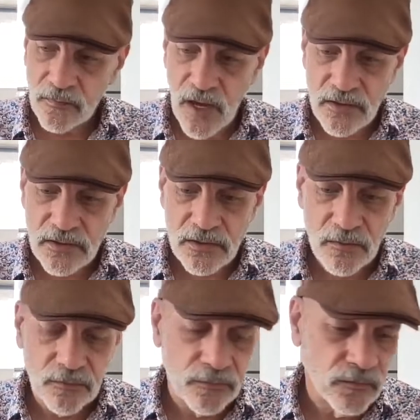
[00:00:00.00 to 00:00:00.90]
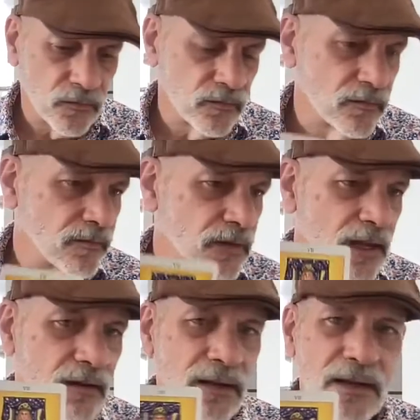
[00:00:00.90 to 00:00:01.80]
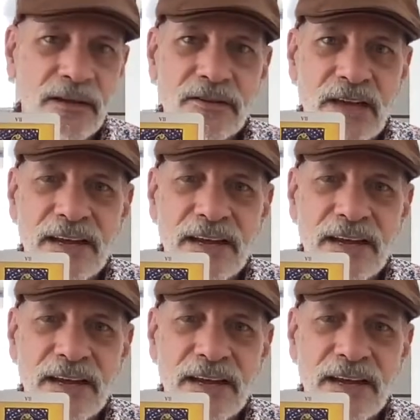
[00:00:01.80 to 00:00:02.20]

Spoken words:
Nice. In